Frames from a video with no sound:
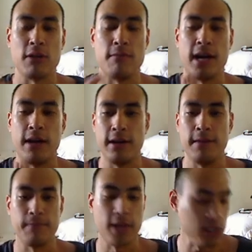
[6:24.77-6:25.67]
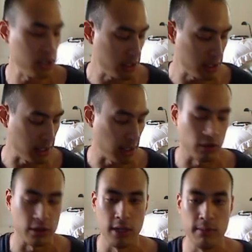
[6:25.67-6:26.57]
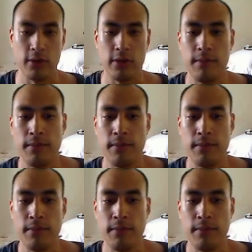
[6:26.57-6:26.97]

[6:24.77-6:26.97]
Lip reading: about it, and just a standard keyboard.